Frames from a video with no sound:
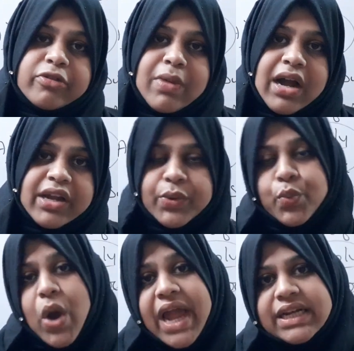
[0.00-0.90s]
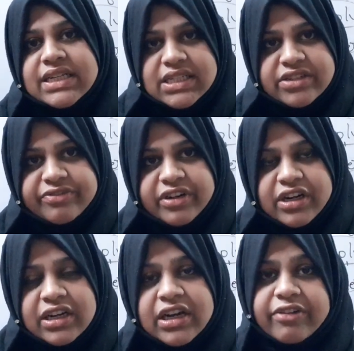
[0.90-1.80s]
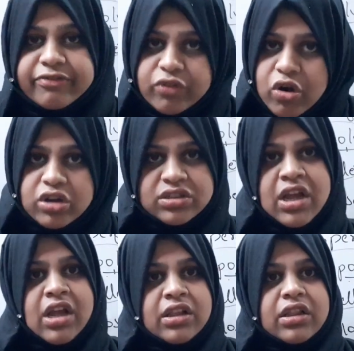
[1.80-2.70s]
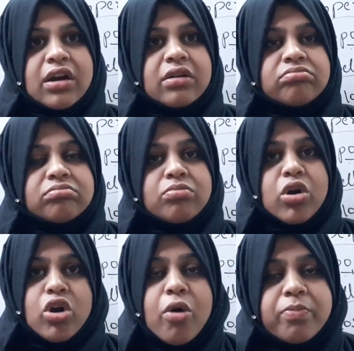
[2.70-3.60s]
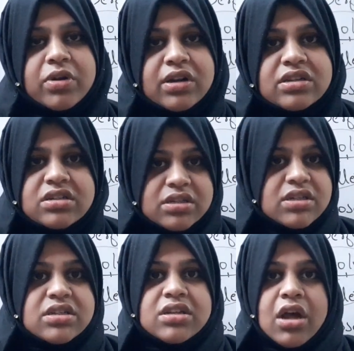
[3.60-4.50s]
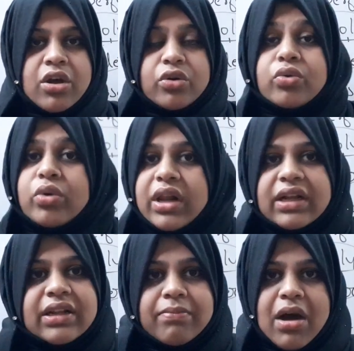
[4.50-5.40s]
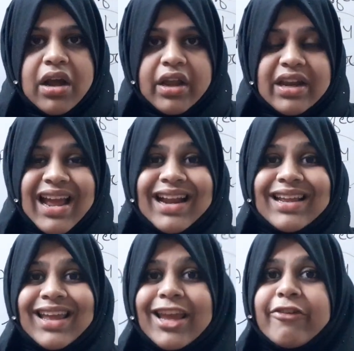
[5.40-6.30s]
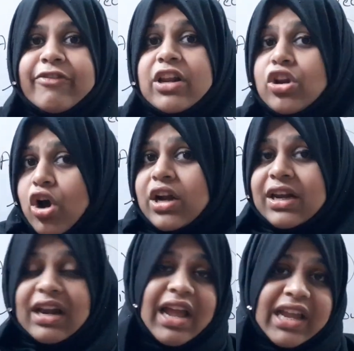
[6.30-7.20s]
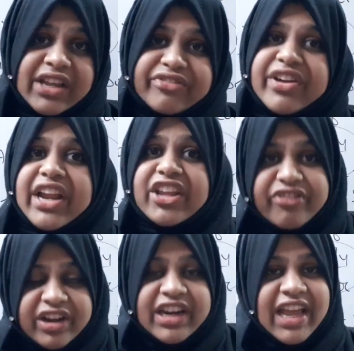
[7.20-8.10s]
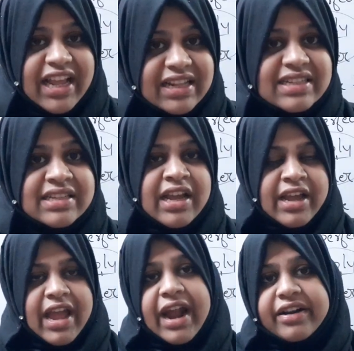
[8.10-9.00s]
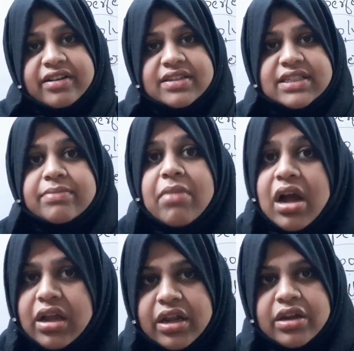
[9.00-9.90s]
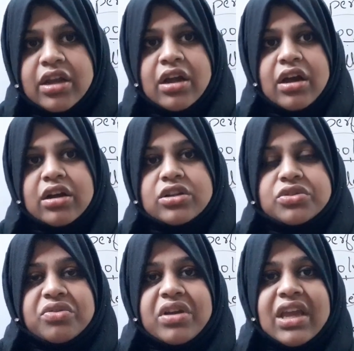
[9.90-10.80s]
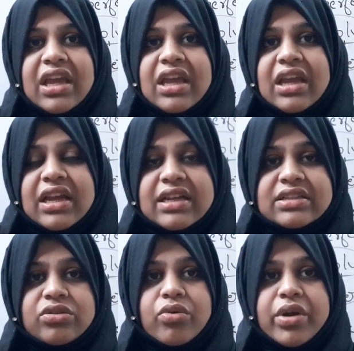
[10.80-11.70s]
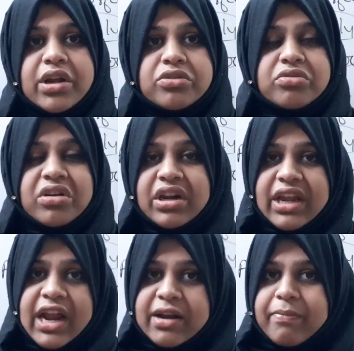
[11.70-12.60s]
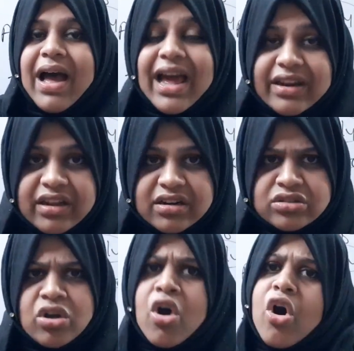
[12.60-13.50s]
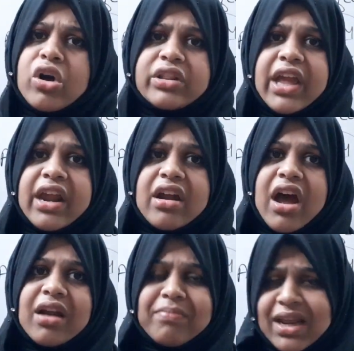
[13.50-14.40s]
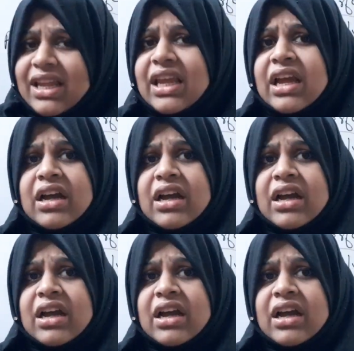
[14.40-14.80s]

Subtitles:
a market. Why it is difficult? Of course, the monopolist is ruling the market, and he will not like if anyone else enters the market. So he is going to create barriers, or there are many